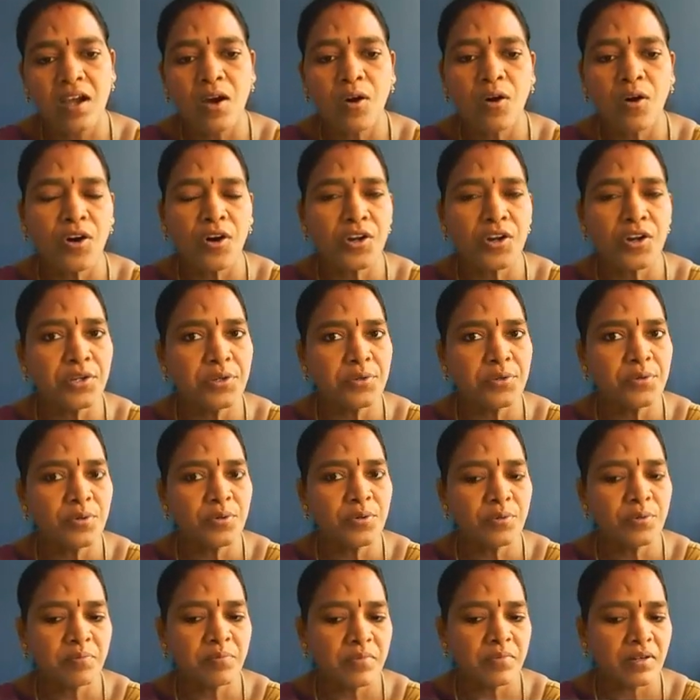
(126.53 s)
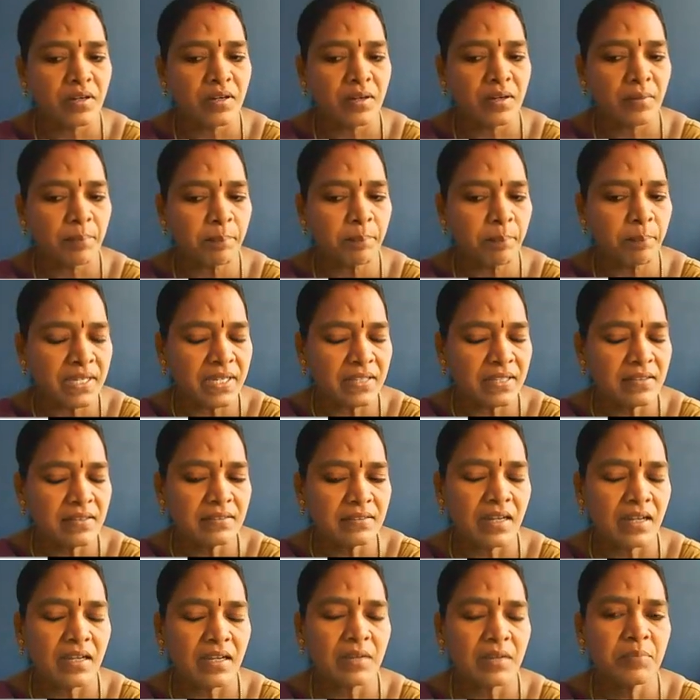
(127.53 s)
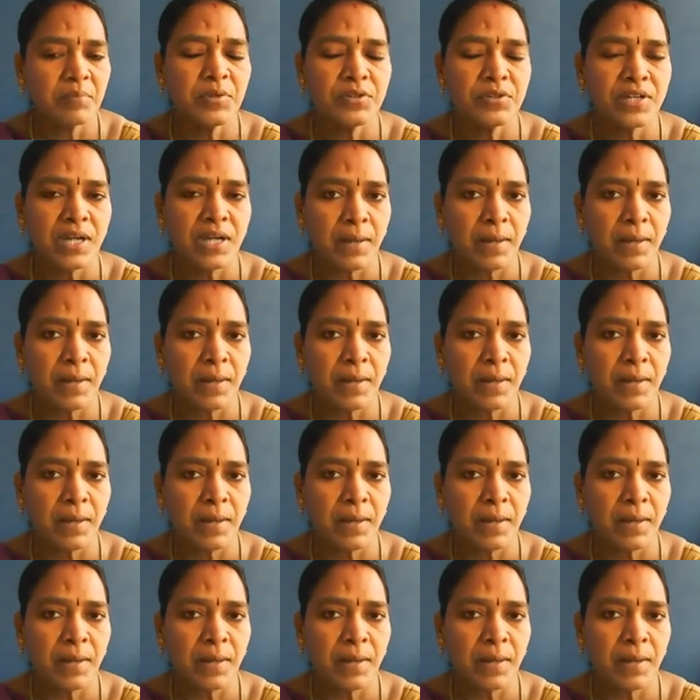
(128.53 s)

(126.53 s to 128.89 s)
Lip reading: or you, by the time you